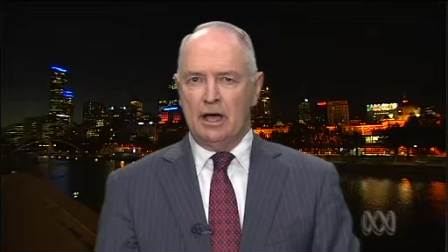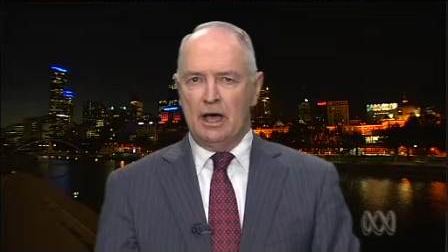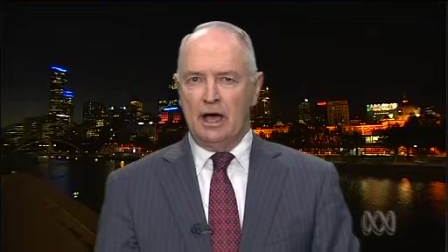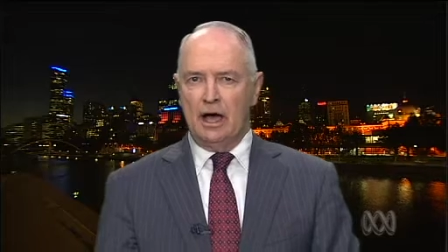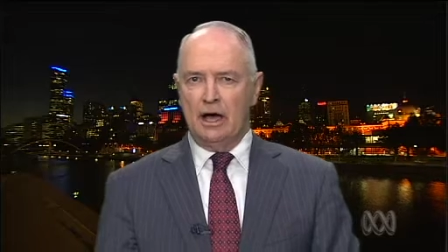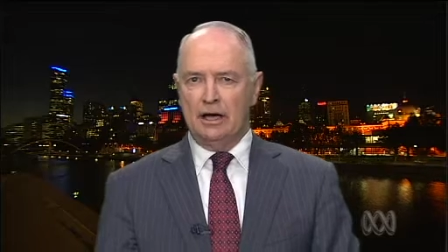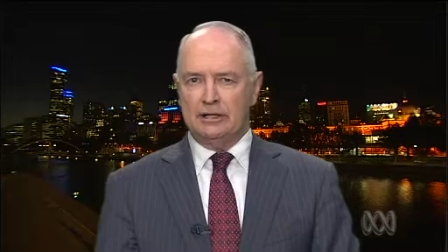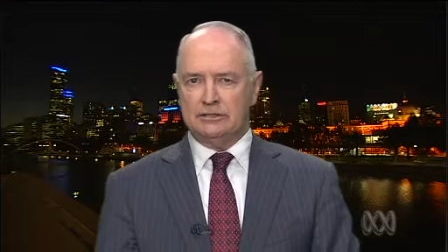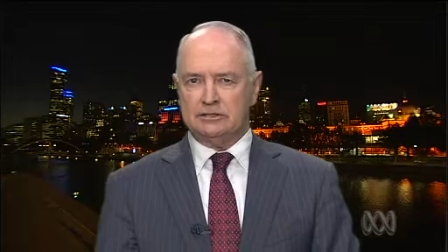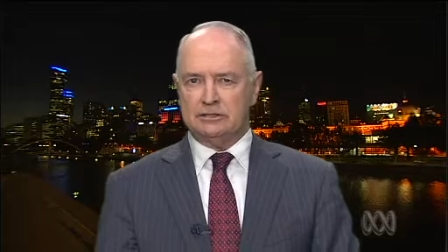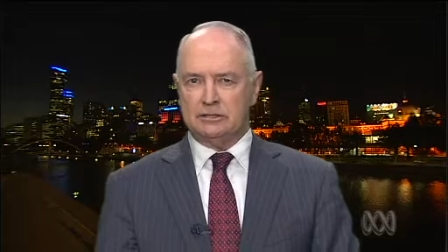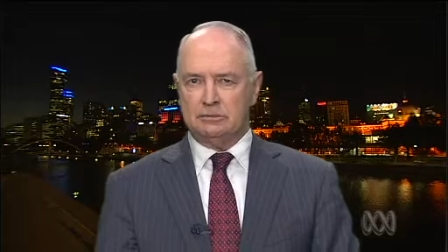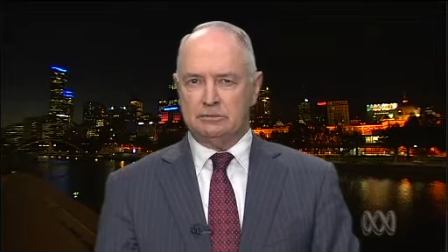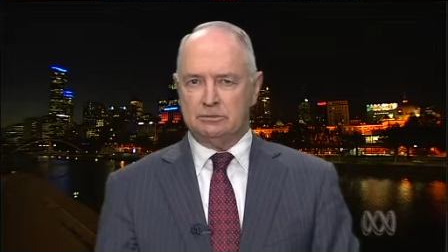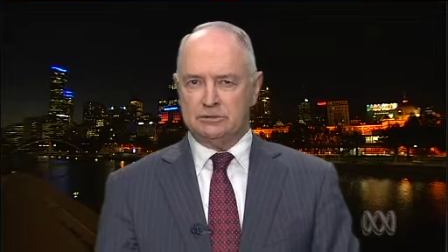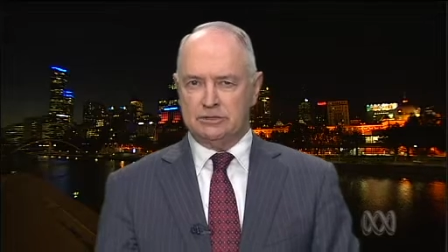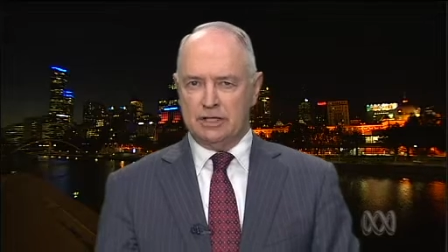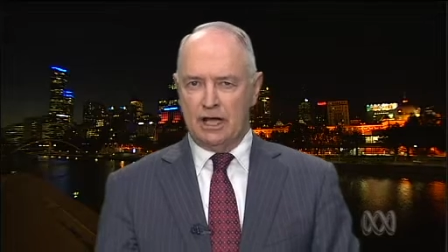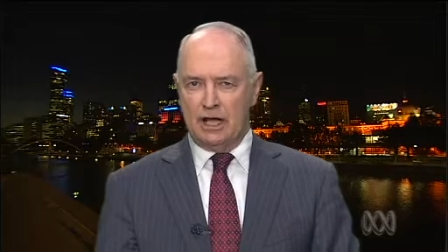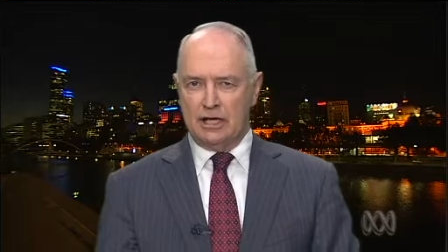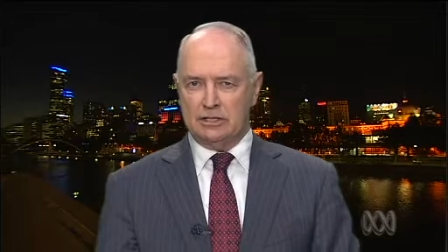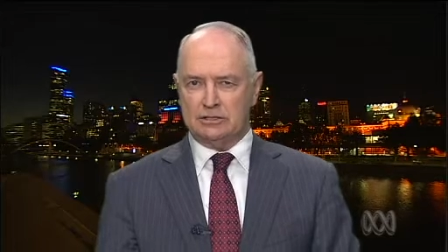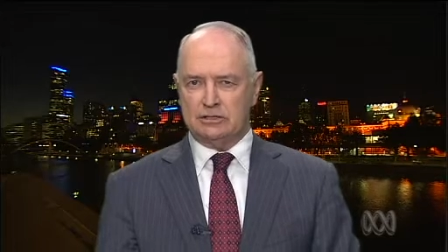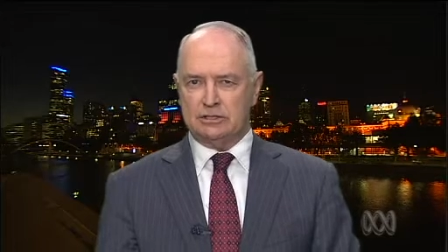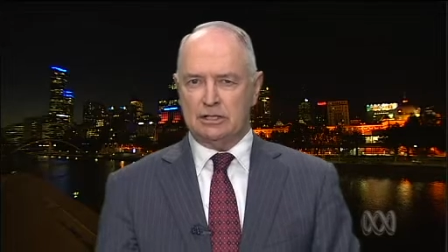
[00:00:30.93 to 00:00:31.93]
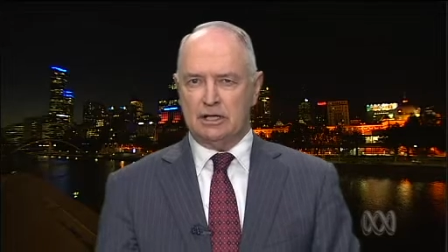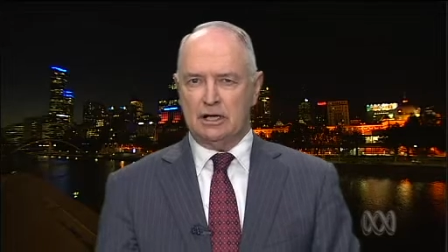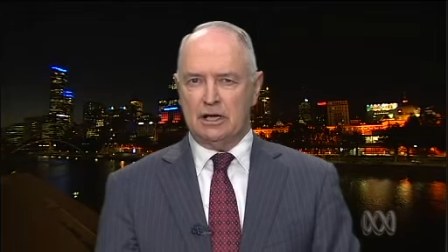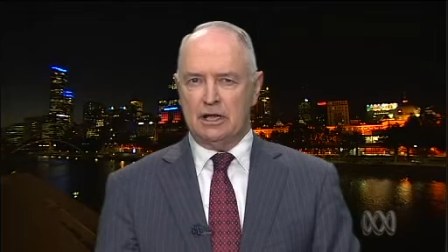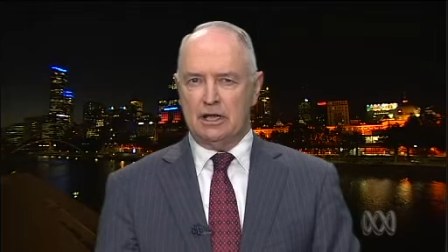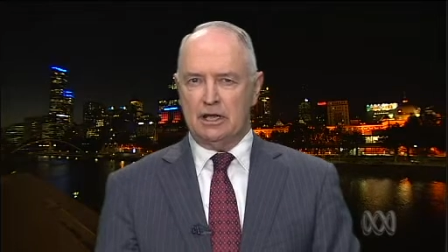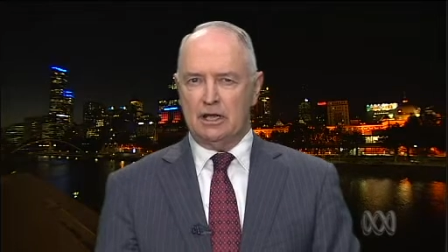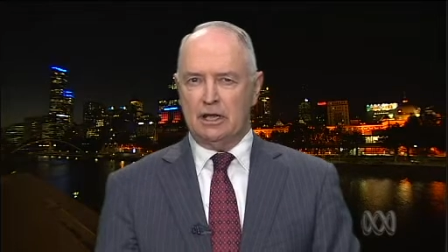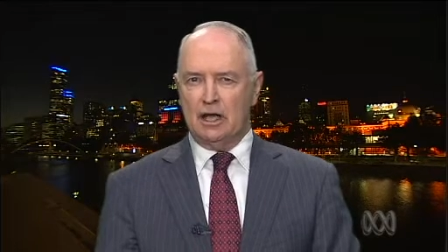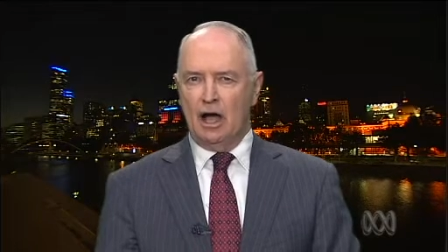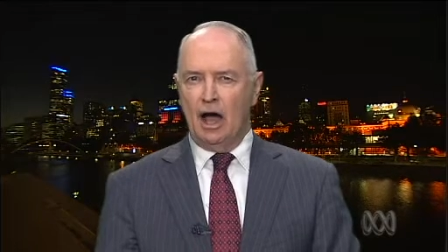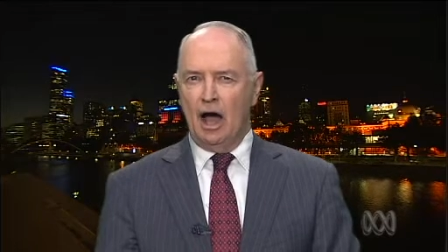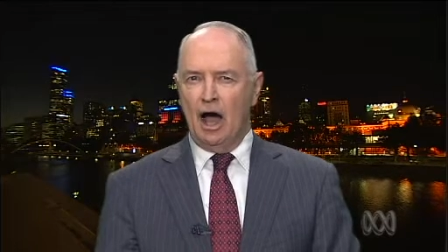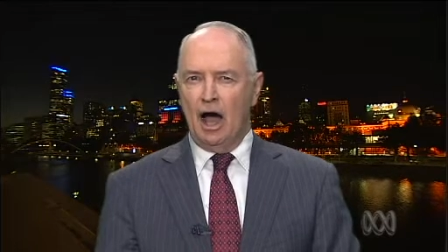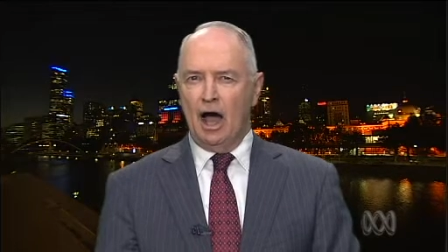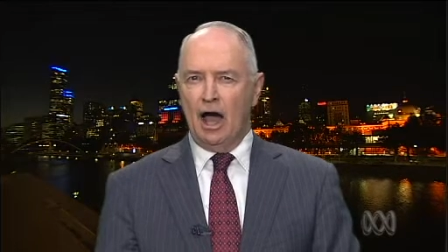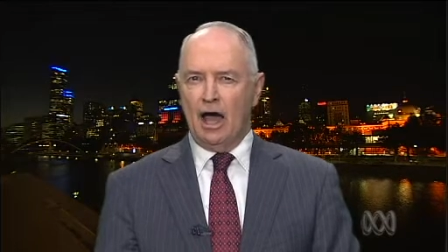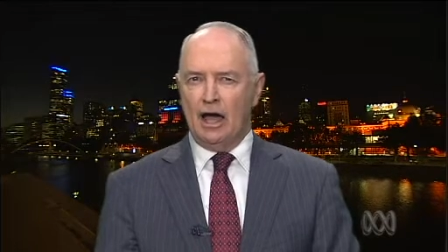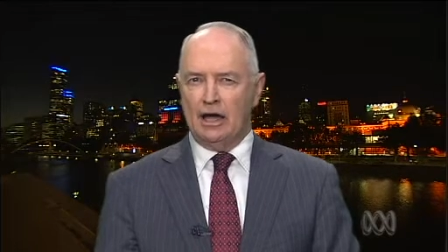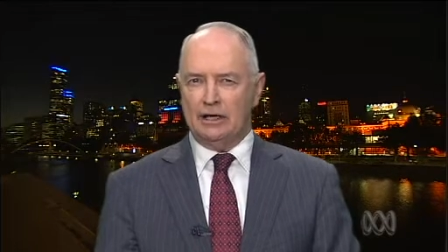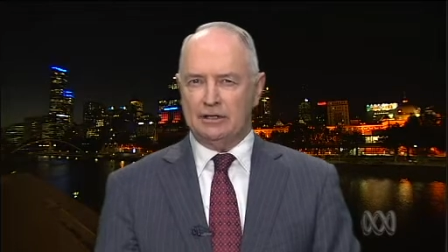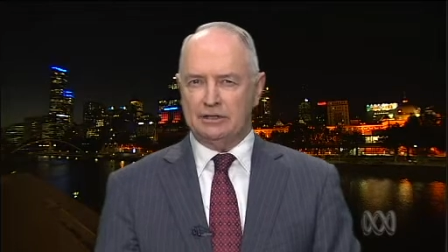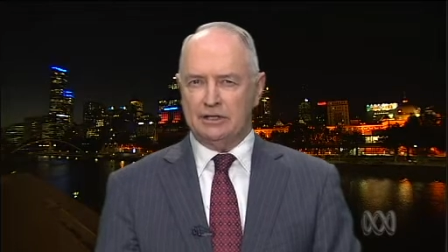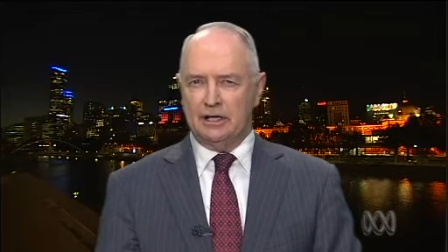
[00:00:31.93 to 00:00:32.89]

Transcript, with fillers: uh, substantially higher